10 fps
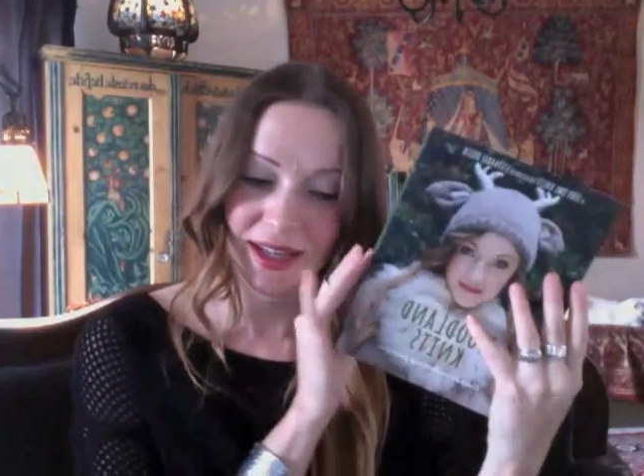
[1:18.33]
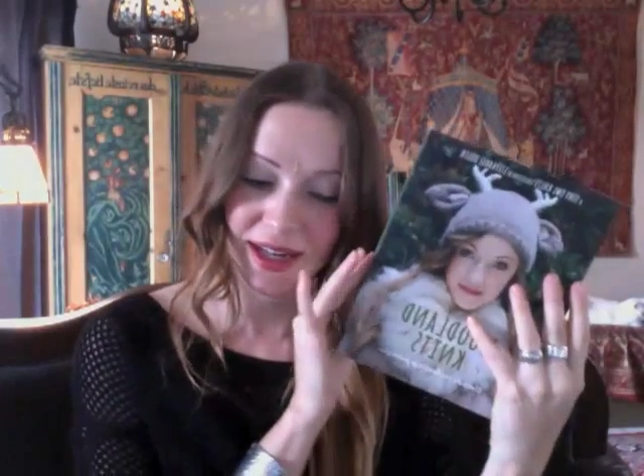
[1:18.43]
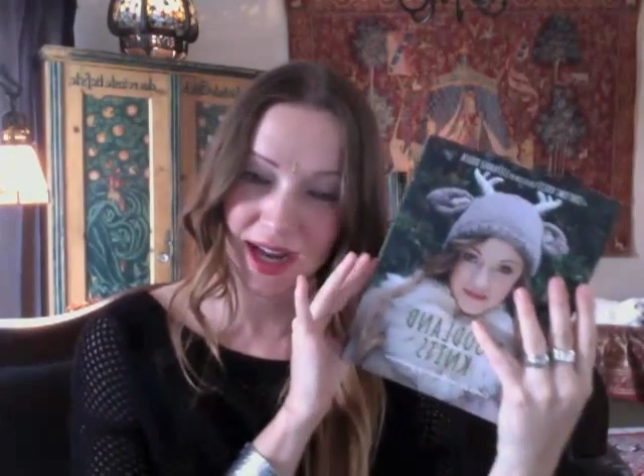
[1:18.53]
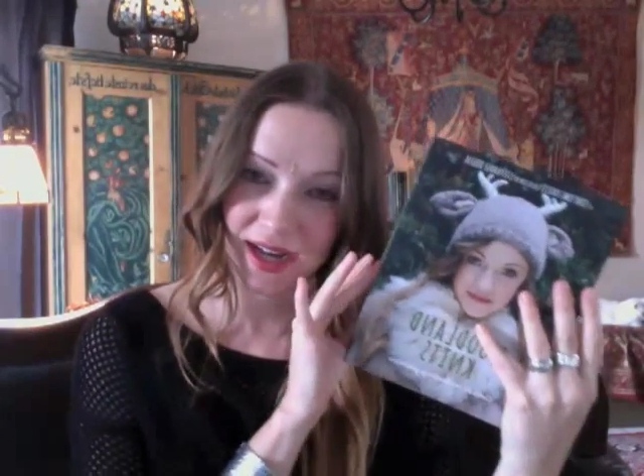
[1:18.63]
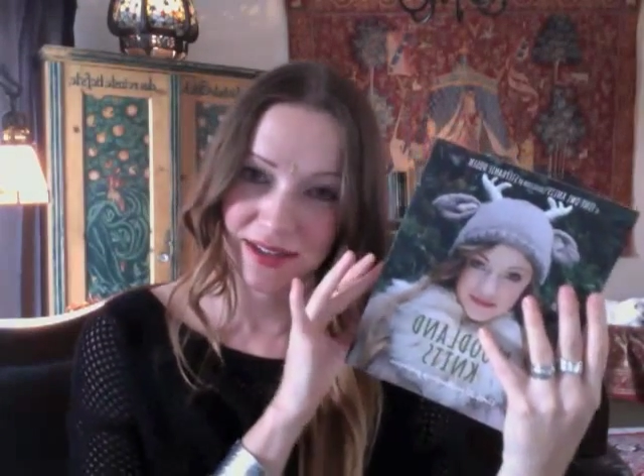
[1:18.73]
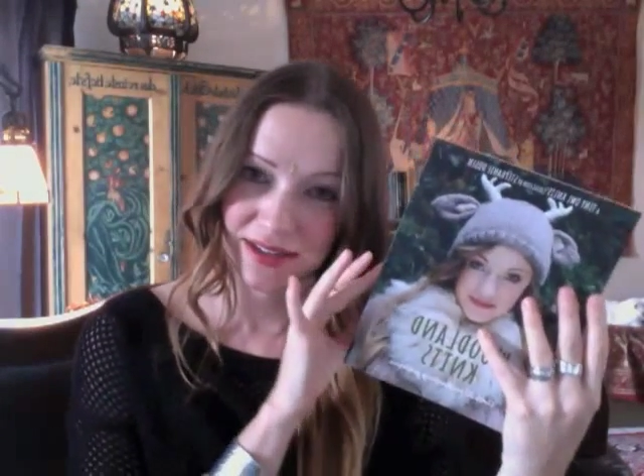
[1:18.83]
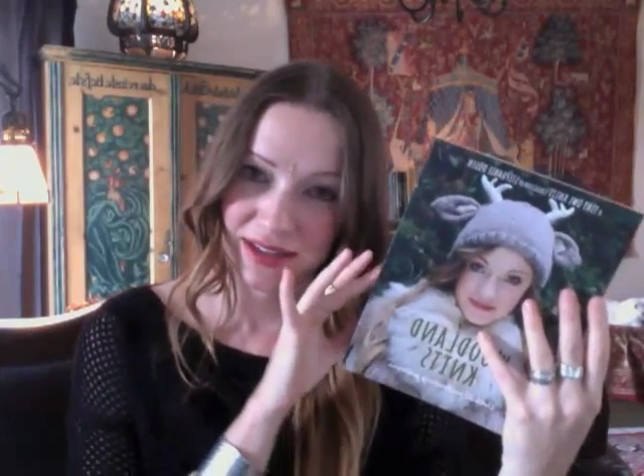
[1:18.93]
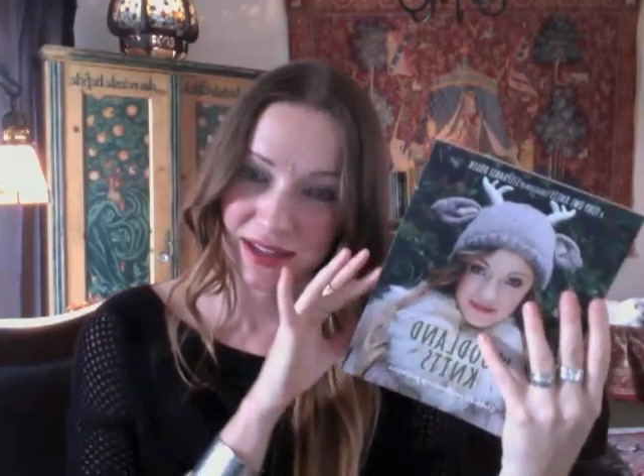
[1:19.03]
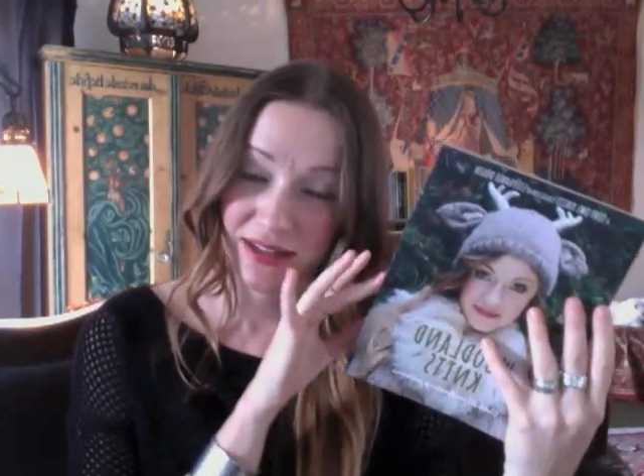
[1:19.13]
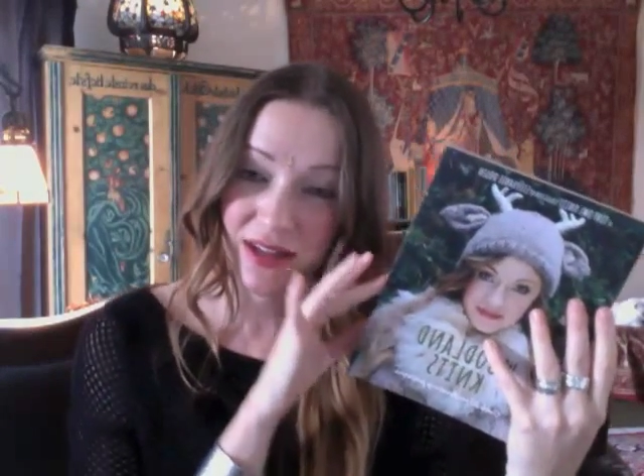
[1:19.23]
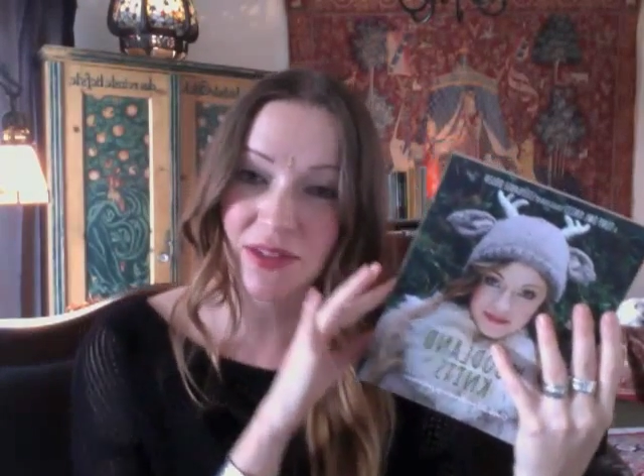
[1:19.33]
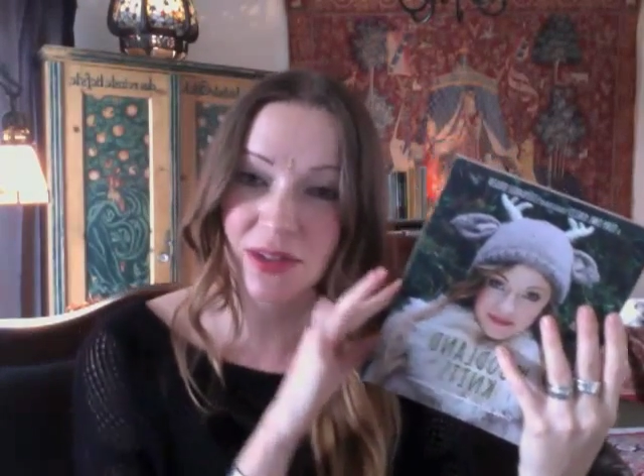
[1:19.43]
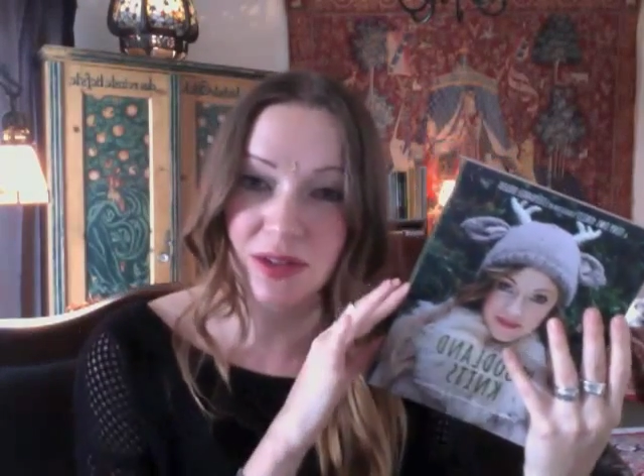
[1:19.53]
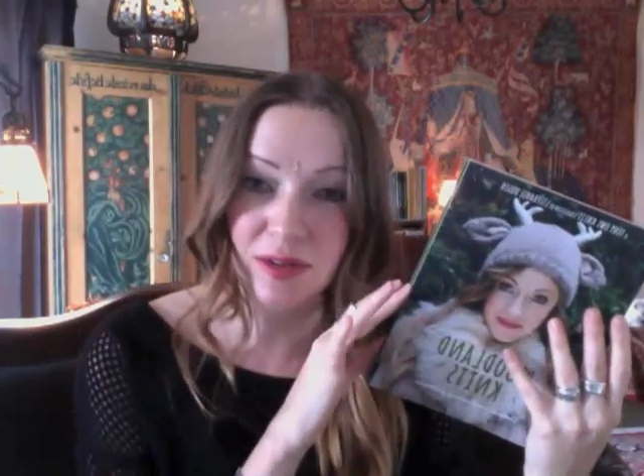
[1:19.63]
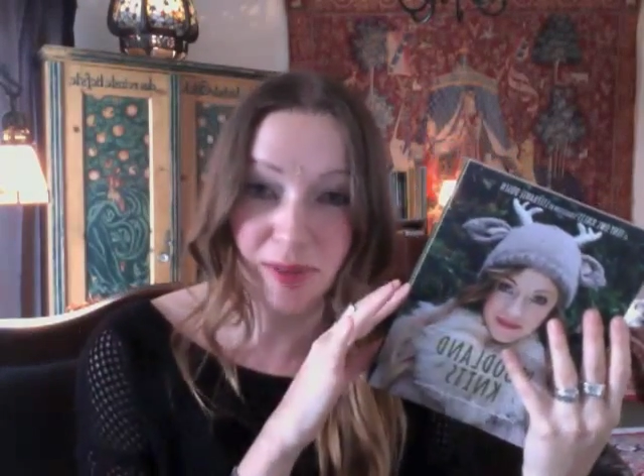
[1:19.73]
It has
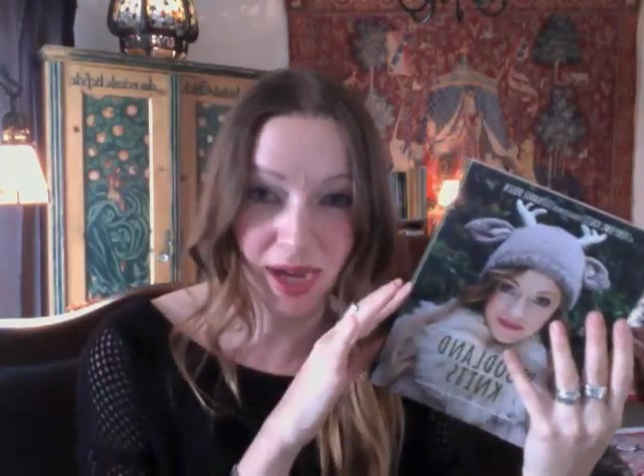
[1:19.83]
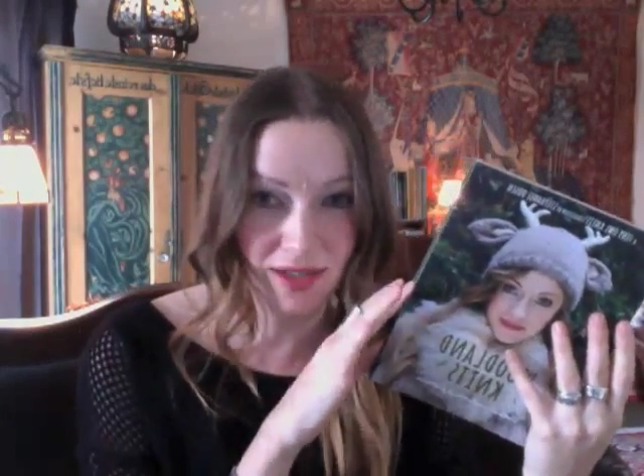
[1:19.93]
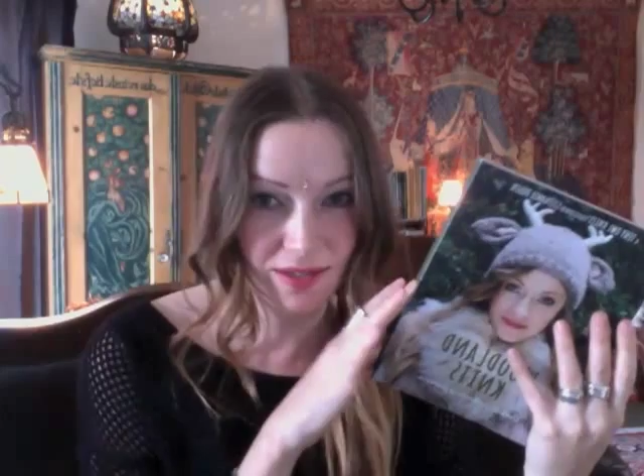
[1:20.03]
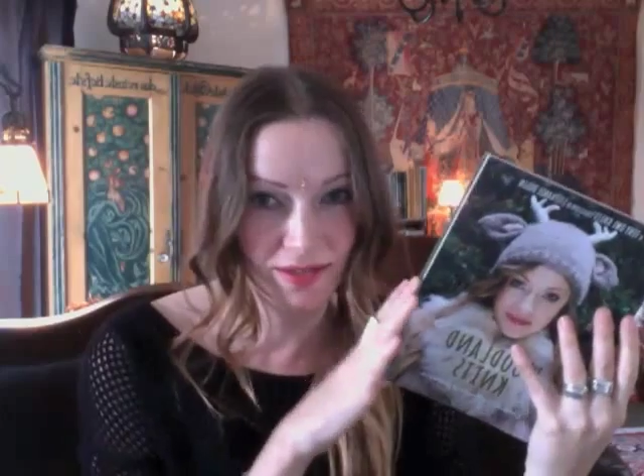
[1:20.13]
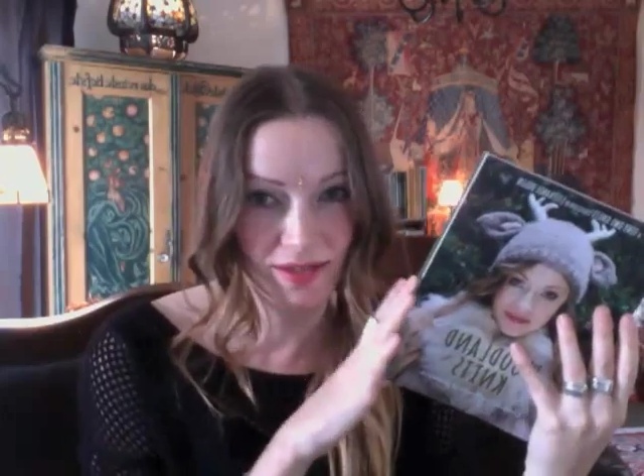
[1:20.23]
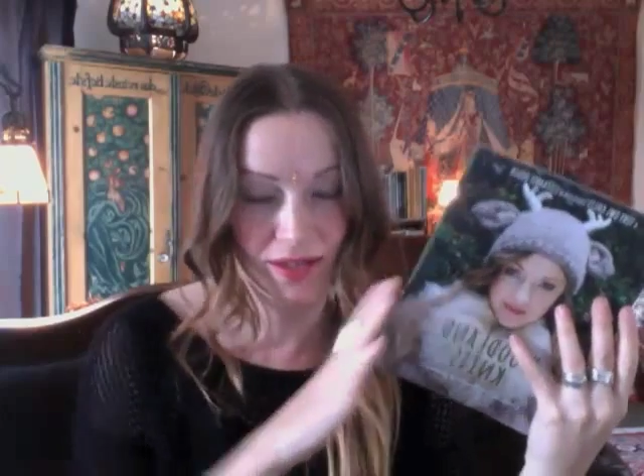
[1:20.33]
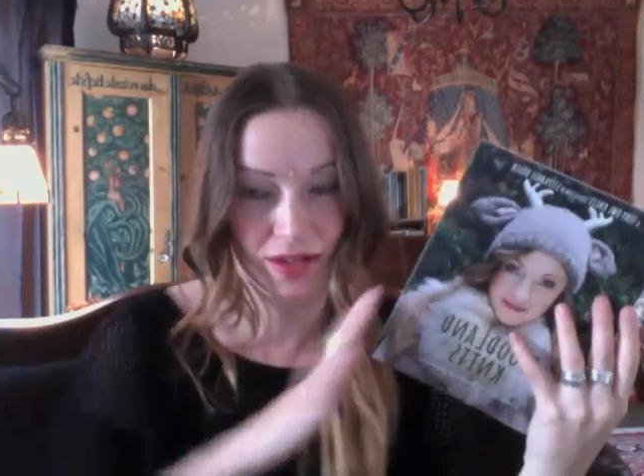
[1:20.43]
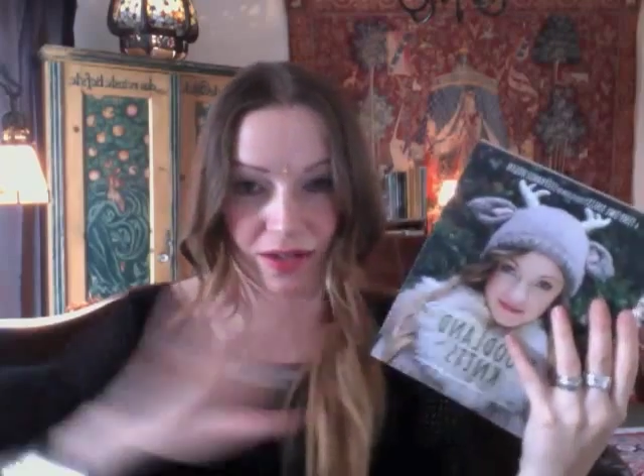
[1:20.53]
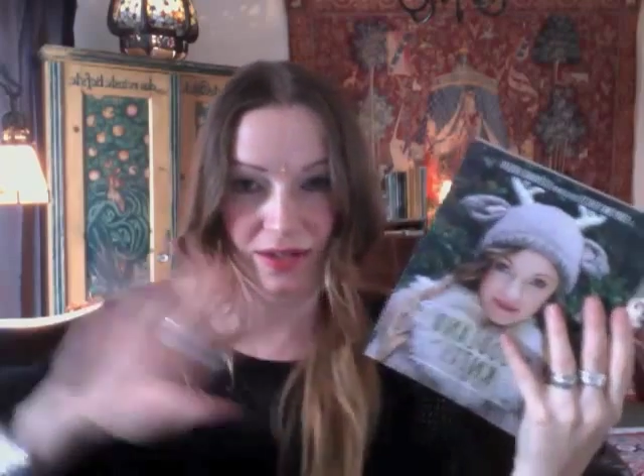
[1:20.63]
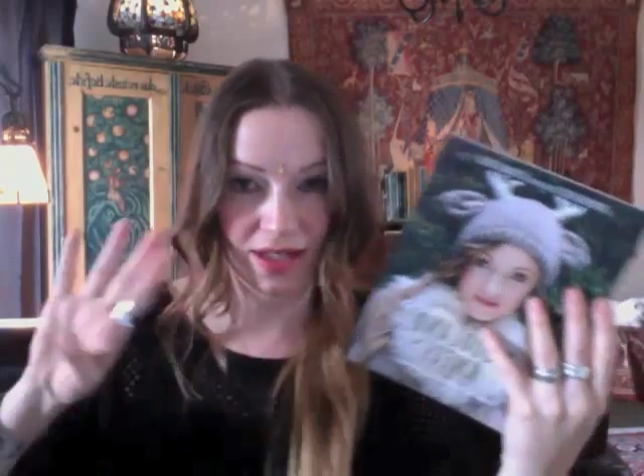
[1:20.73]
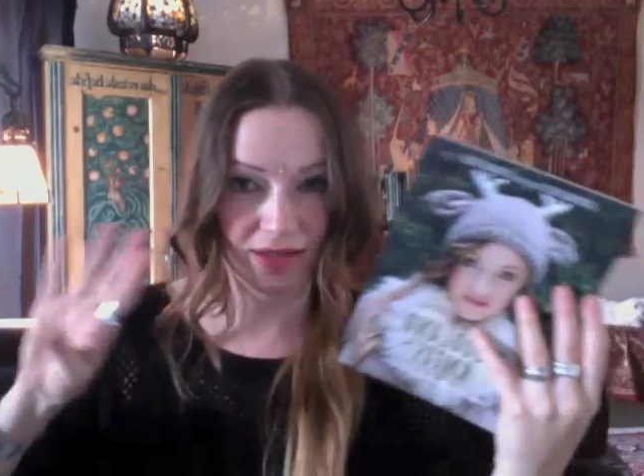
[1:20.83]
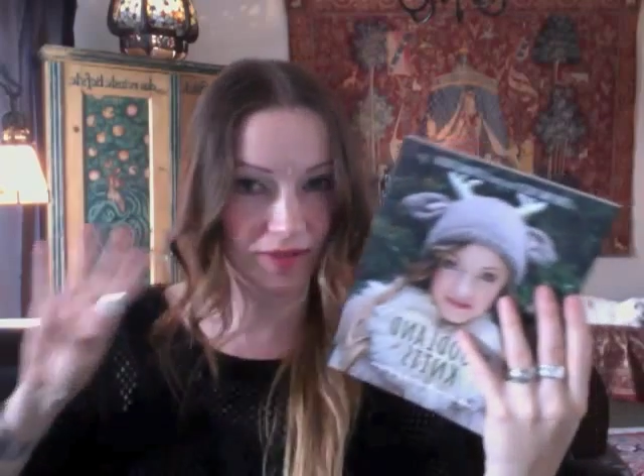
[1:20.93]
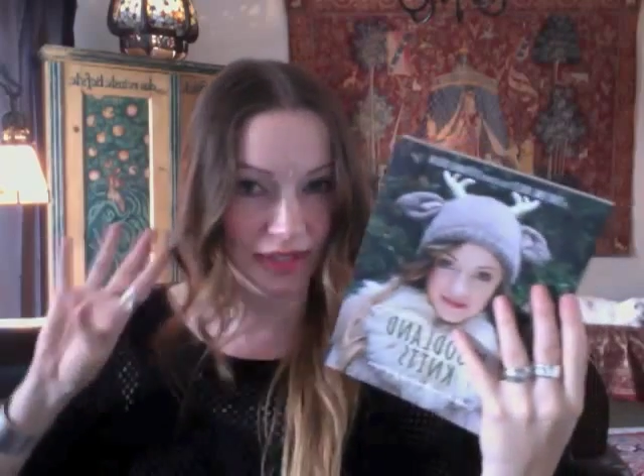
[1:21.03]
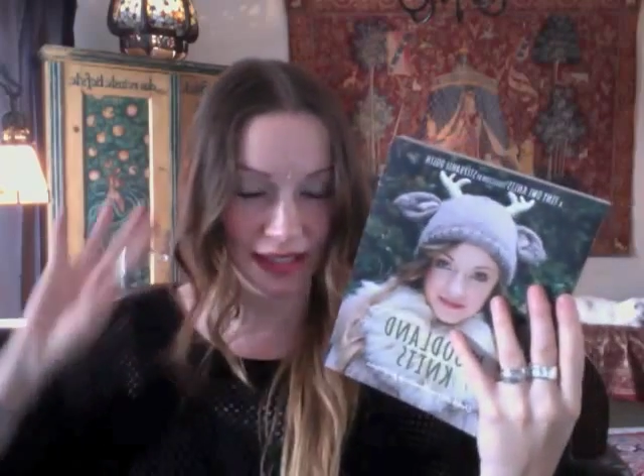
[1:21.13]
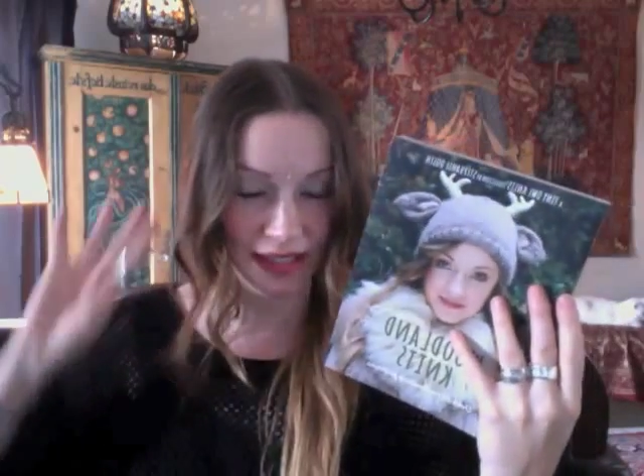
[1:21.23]
11 patterns that are already
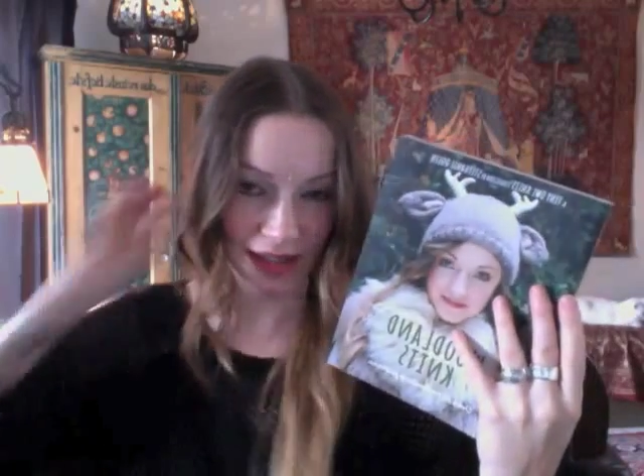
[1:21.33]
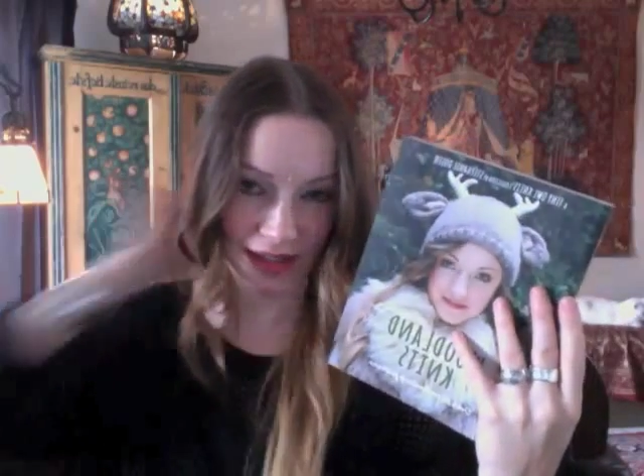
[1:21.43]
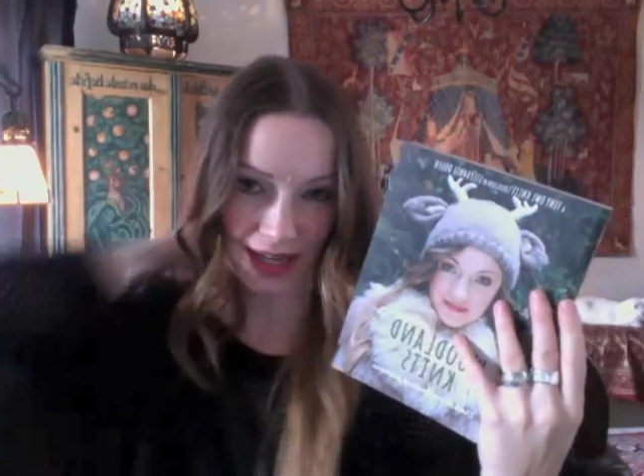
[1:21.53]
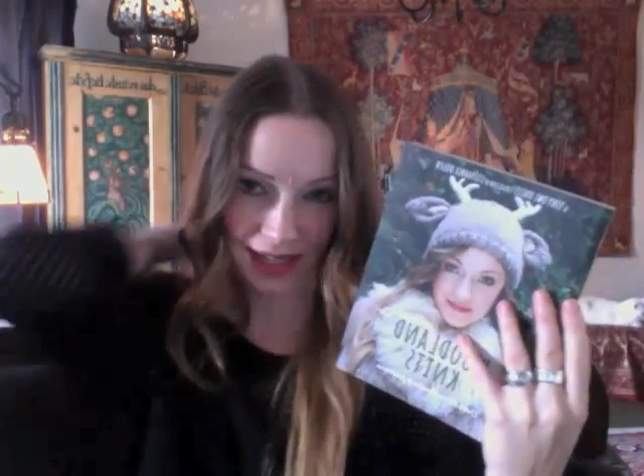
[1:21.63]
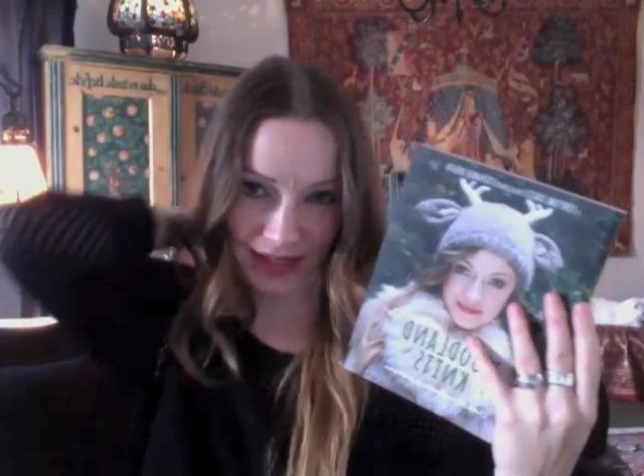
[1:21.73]
released online,